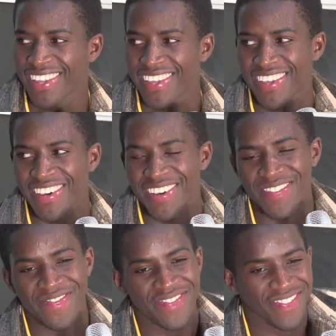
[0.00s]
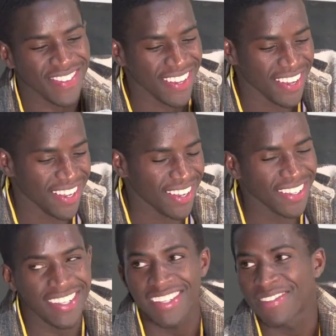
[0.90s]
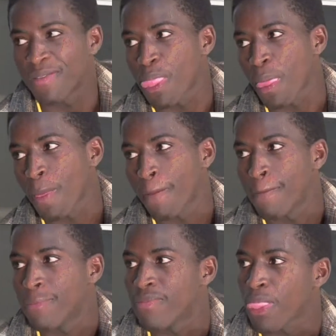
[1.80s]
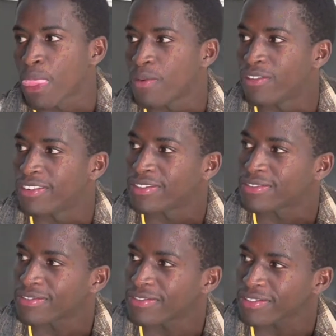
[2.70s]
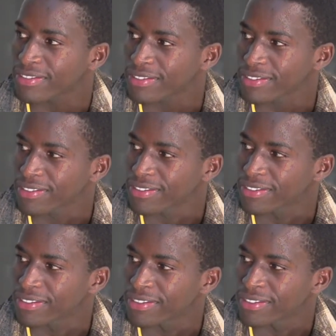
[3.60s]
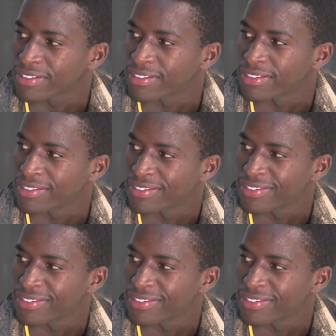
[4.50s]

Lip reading: Always. Your names, I need the names that are on your identity card.